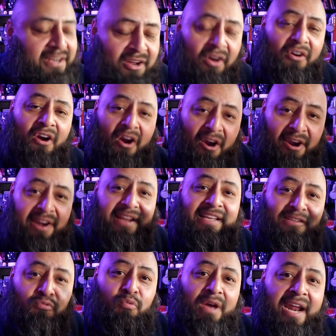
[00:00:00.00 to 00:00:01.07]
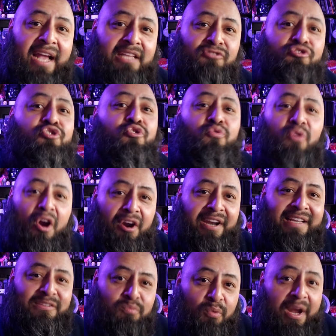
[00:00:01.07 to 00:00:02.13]
No, art is what I do.
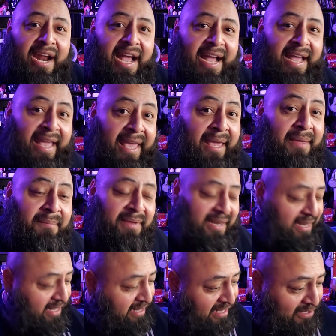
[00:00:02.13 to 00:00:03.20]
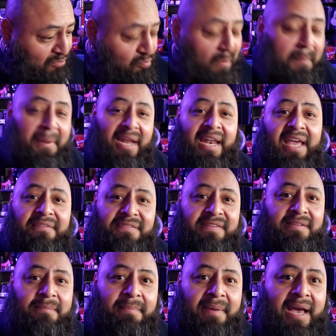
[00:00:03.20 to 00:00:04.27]
Art is what I am, and this is what my life
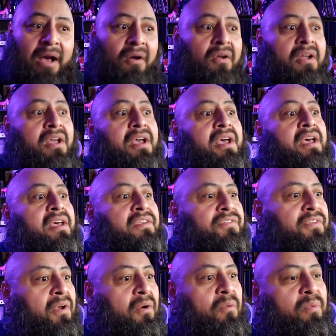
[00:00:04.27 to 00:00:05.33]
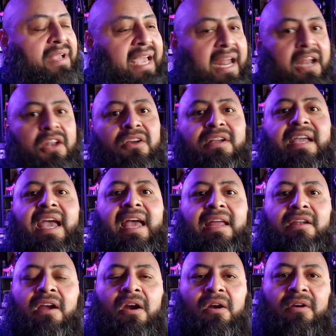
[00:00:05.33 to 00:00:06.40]
is about. So we got to look
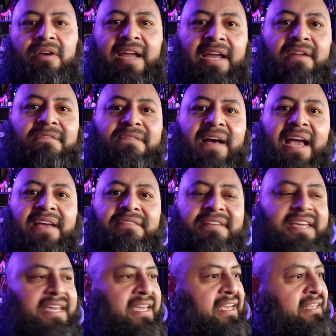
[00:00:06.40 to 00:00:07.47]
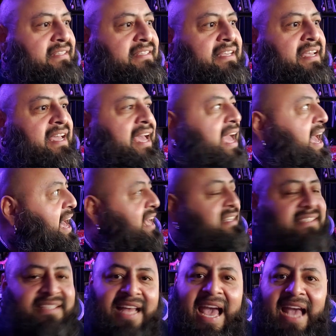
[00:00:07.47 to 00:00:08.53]
at our 9-to-5 gigs
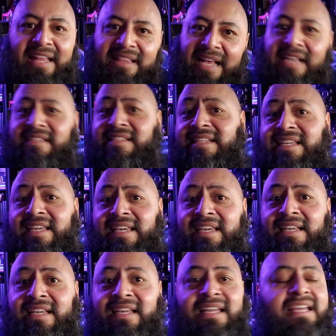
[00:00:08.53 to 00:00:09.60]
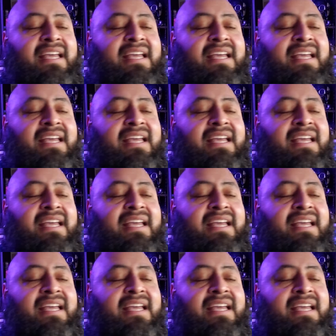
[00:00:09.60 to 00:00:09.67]
as that. That's the gig.